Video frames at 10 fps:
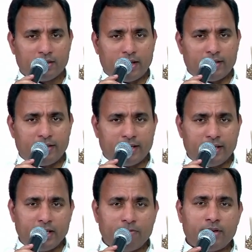that
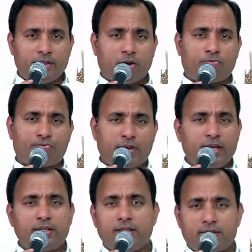even their
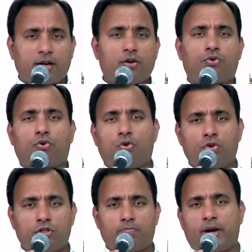feet is
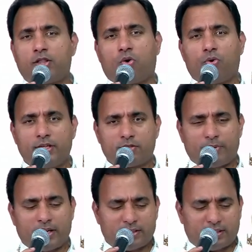controlled by the Holy
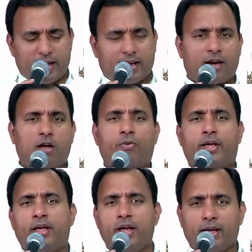Spirit, taken
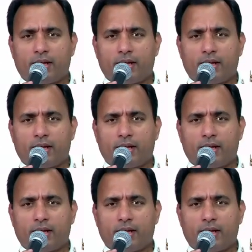away,